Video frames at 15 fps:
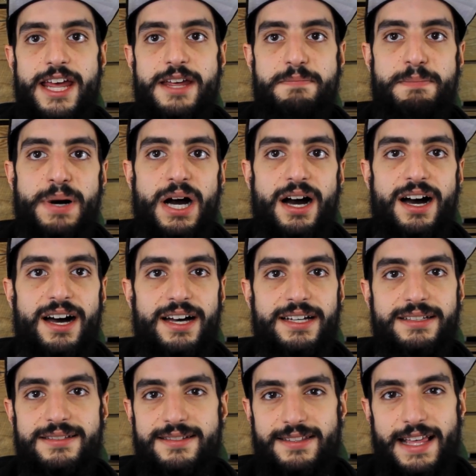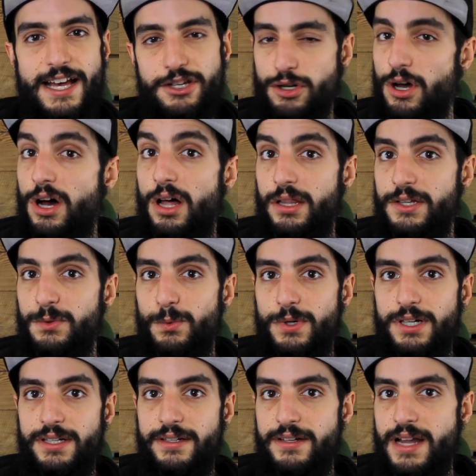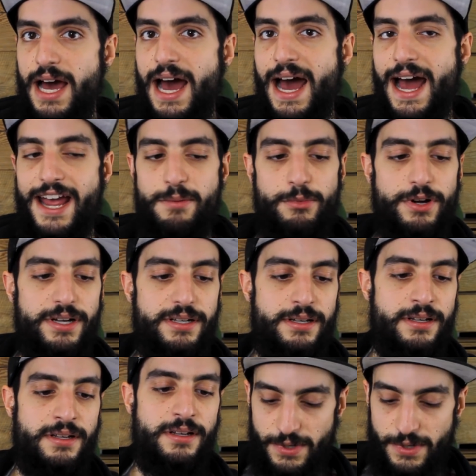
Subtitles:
a pod slash all-in-one hybrid.